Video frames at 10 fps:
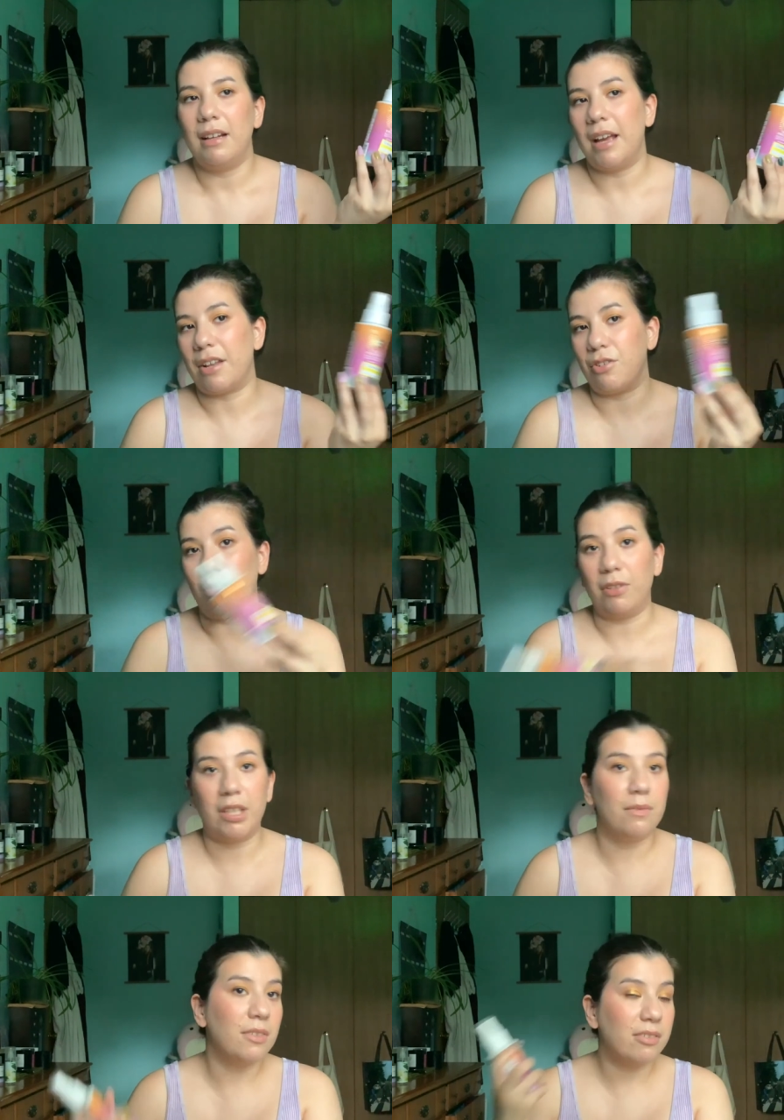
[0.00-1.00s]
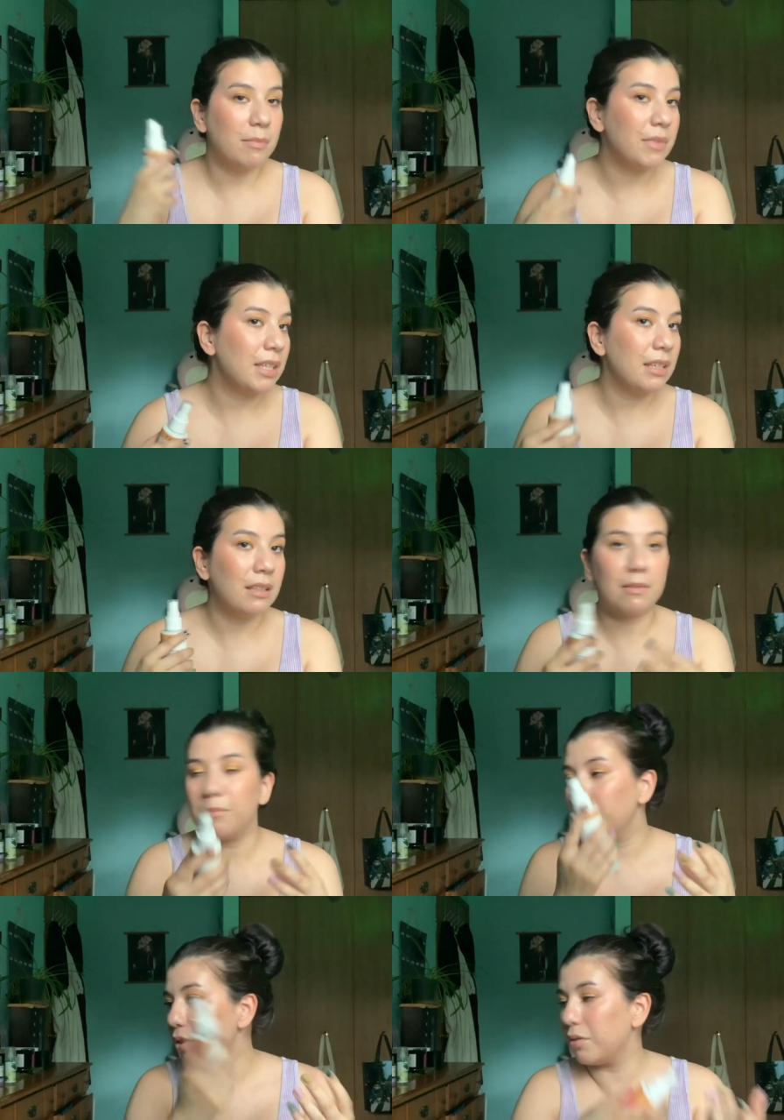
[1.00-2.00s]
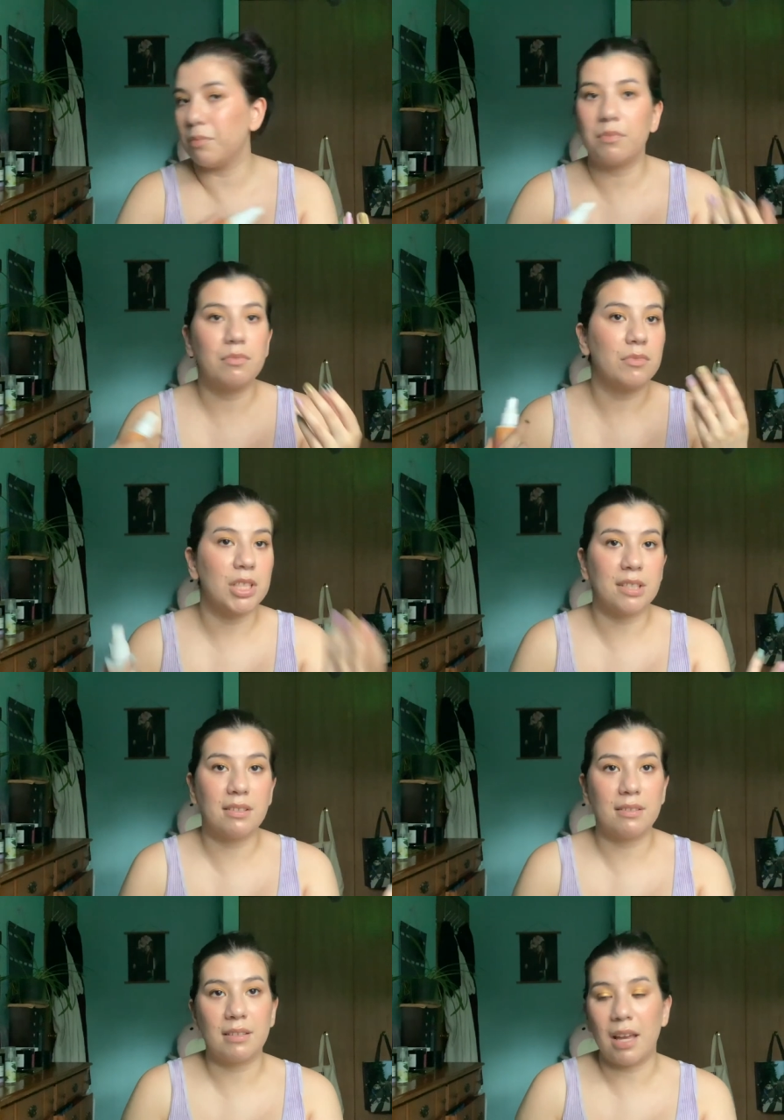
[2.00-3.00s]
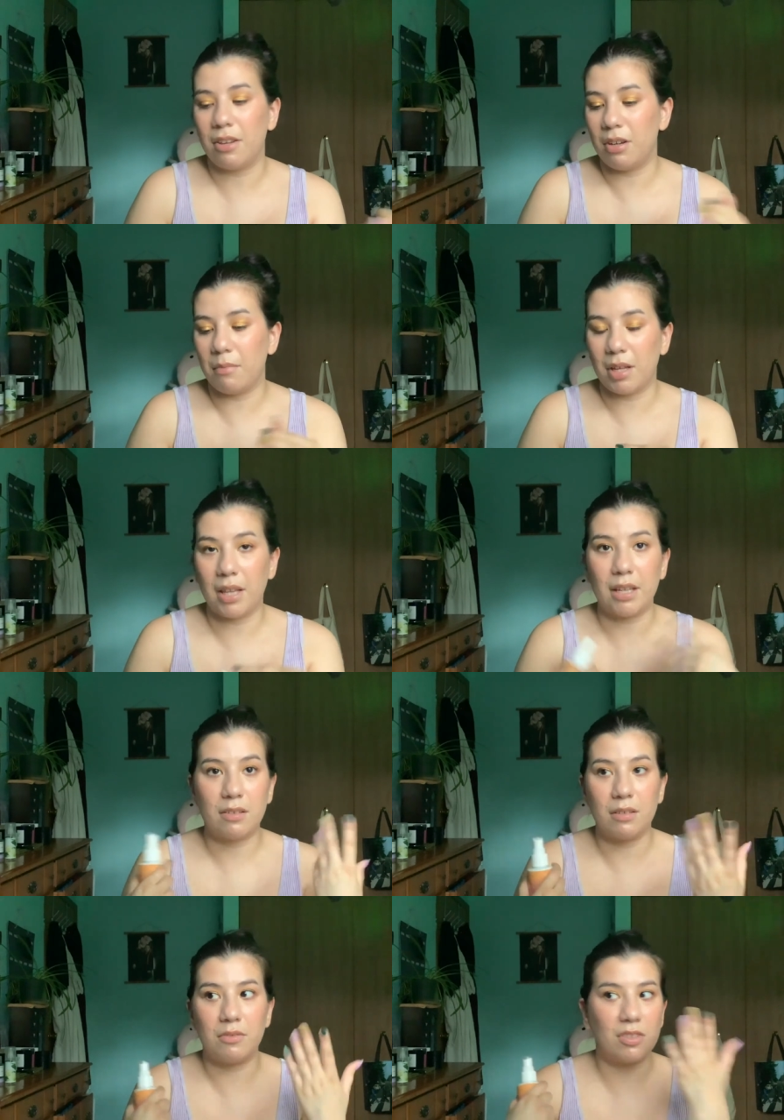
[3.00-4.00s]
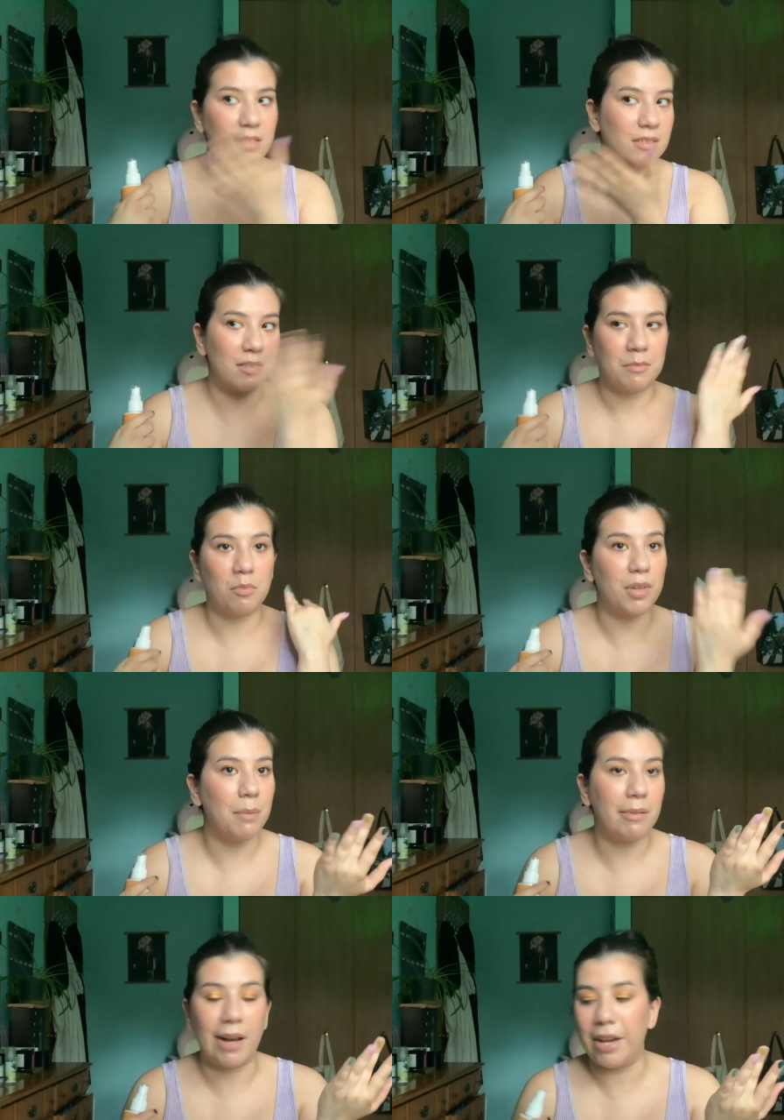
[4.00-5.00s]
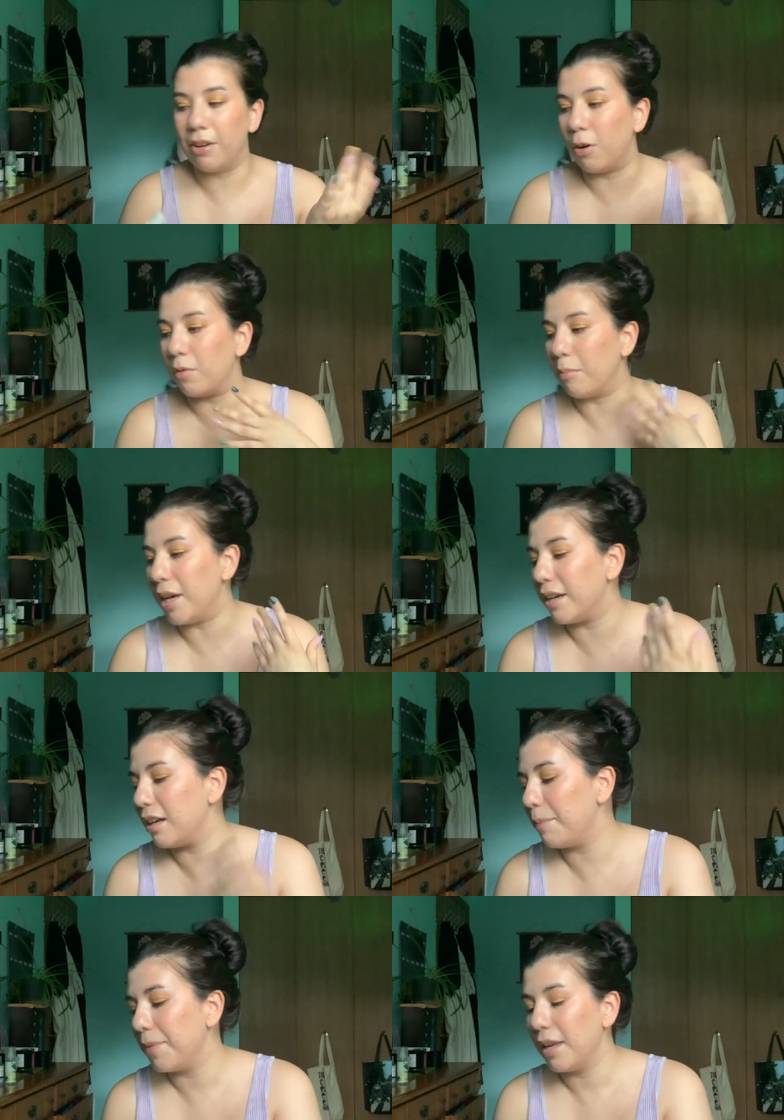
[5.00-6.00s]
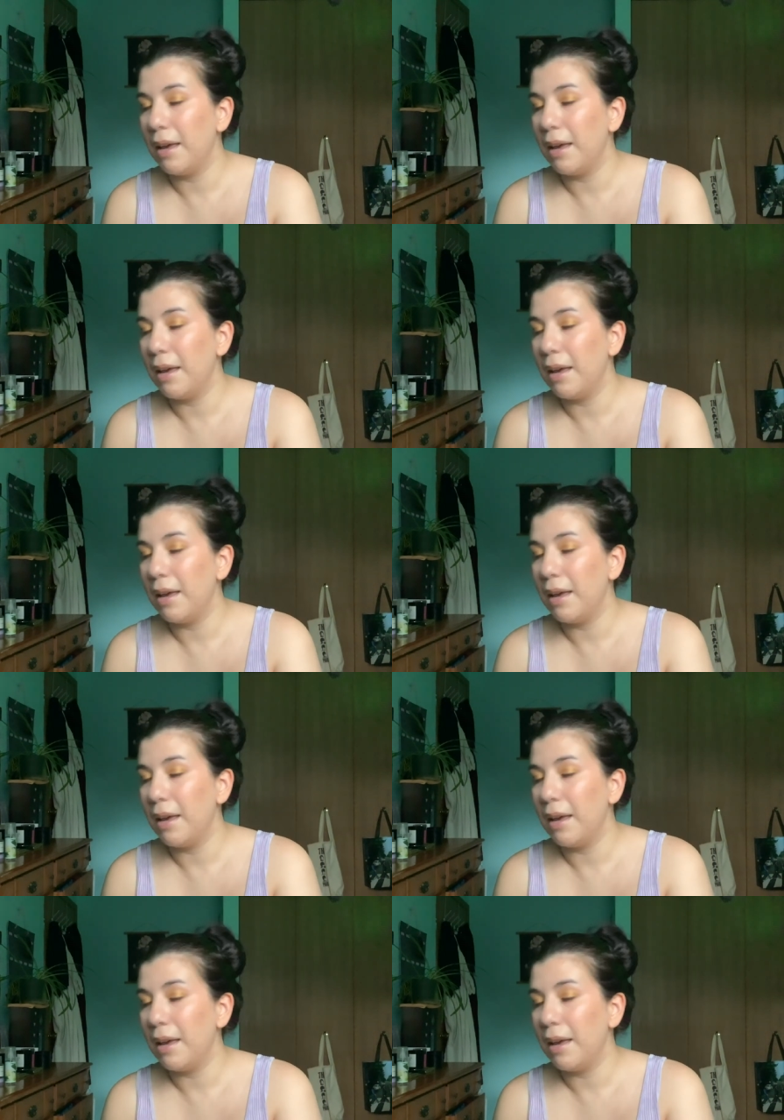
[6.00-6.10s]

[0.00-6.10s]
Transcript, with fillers: And you're looking for something to set your, like to just reapply over makeup,